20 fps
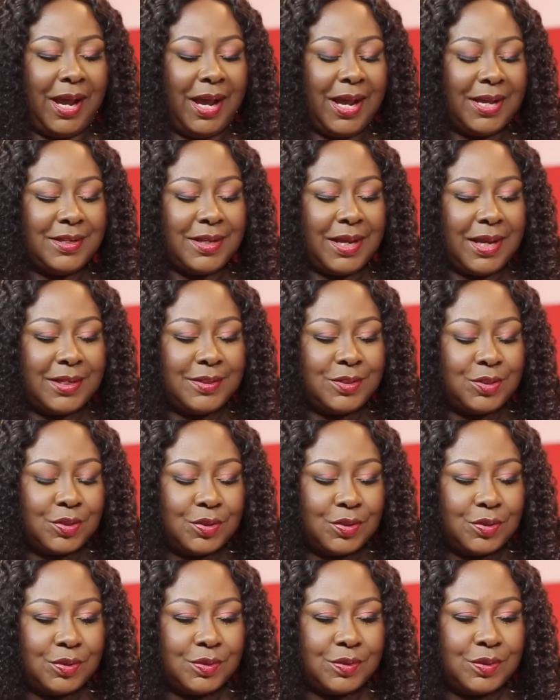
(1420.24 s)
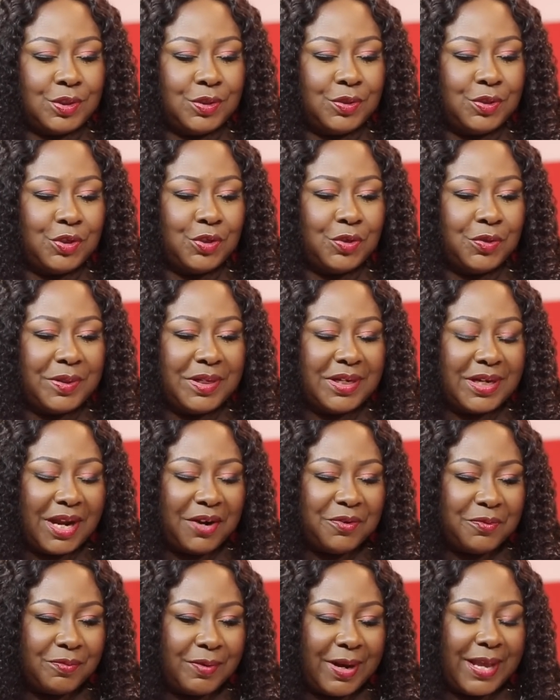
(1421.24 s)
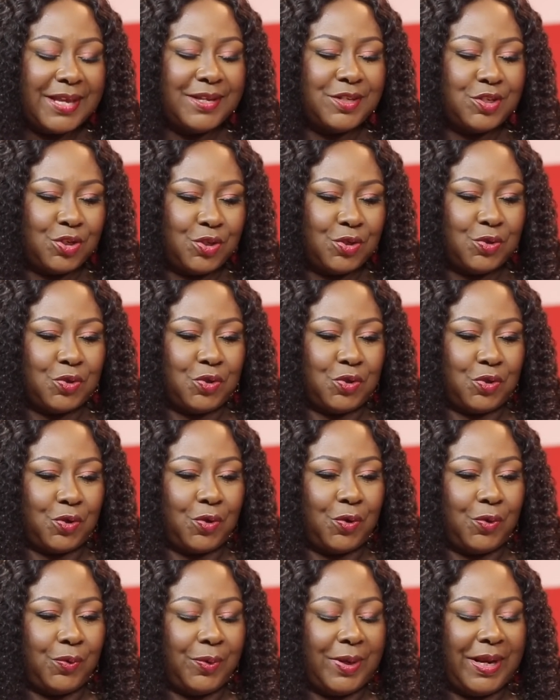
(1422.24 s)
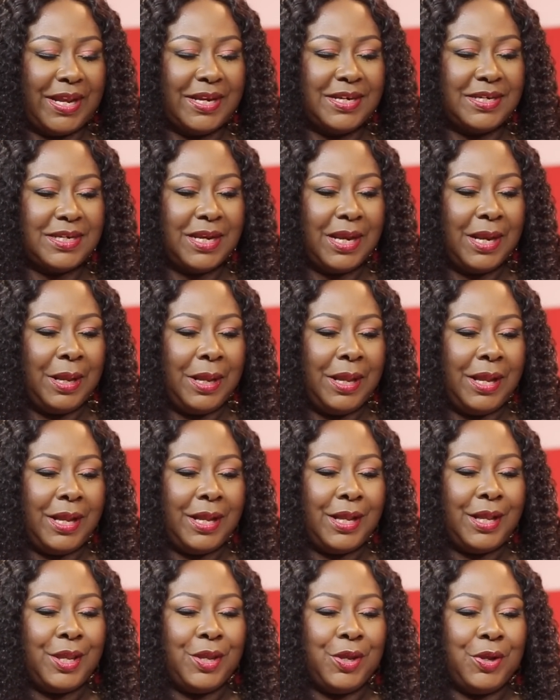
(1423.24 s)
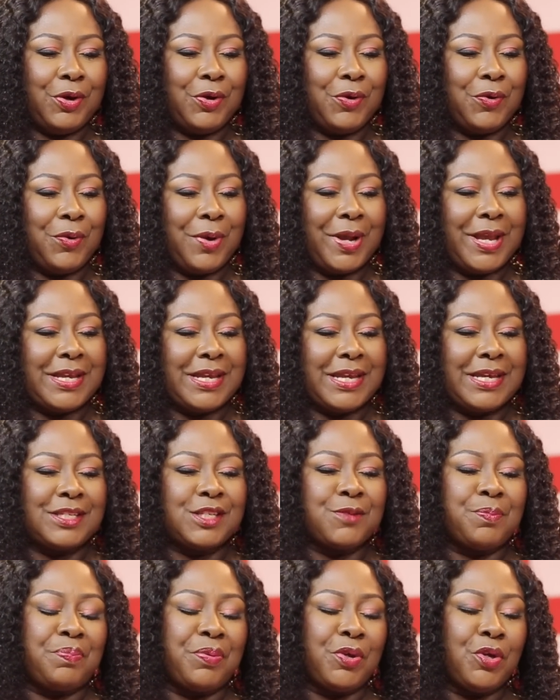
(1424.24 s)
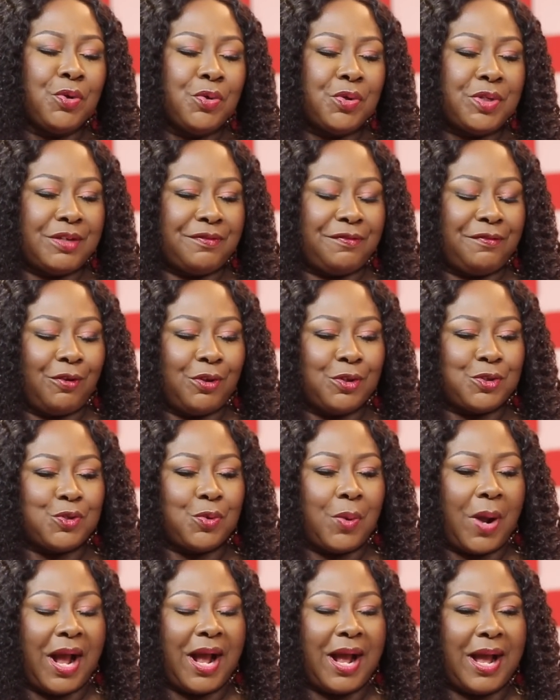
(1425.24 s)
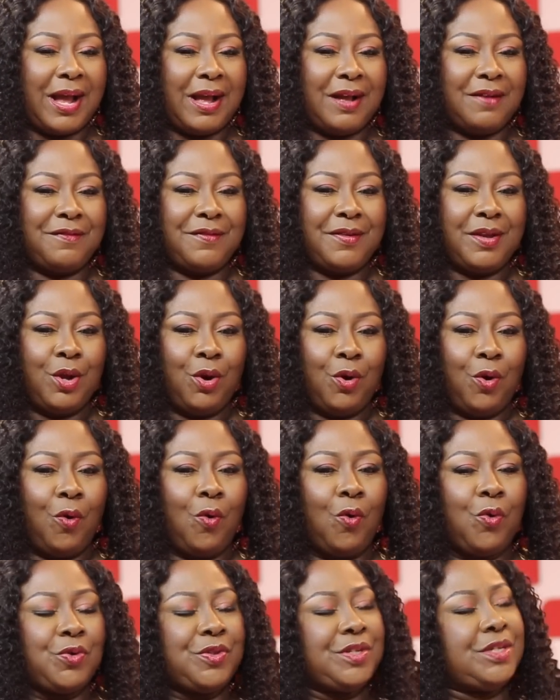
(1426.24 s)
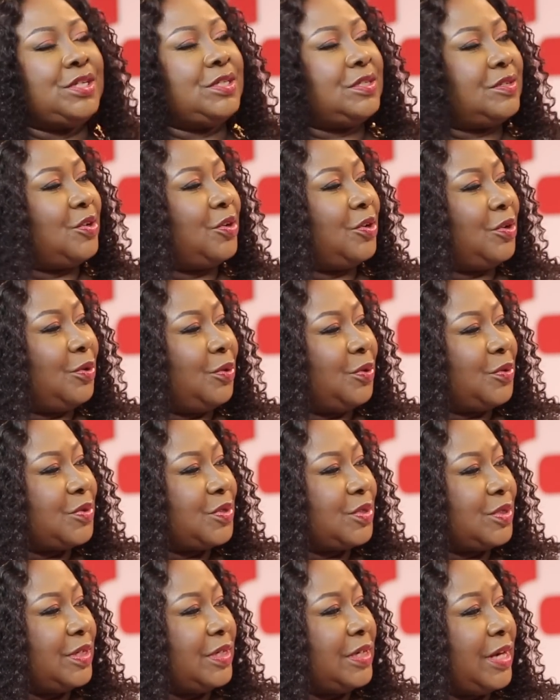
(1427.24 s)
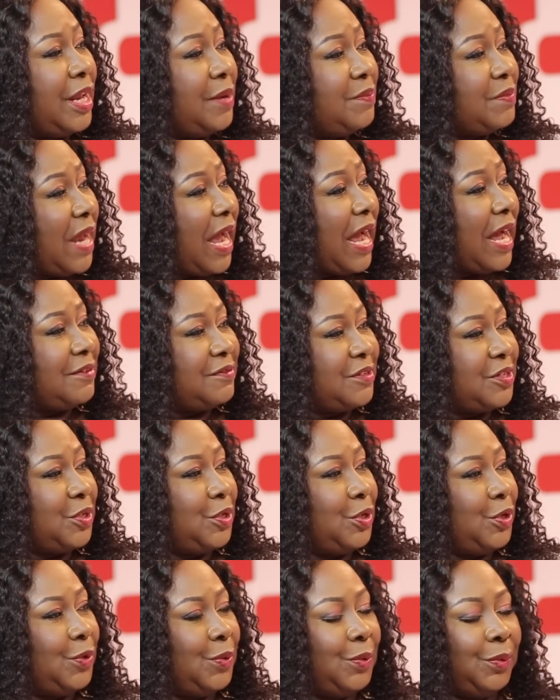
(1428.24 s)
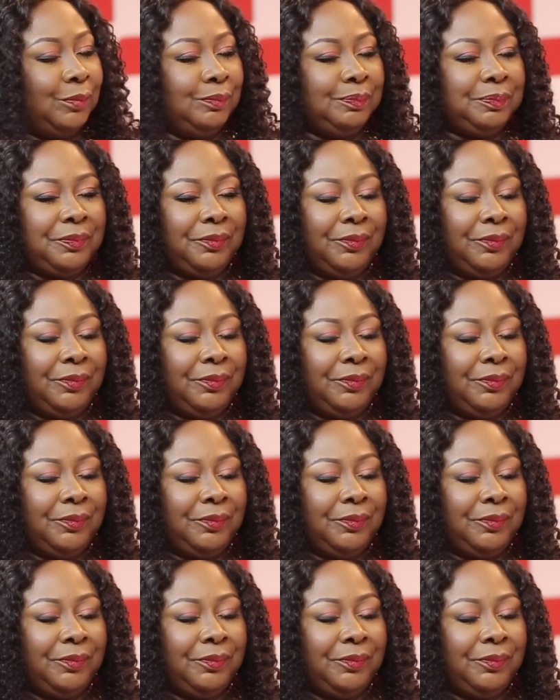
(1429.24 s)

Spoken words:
As you narrate your story, and it's beautiful to have all these girls named after you,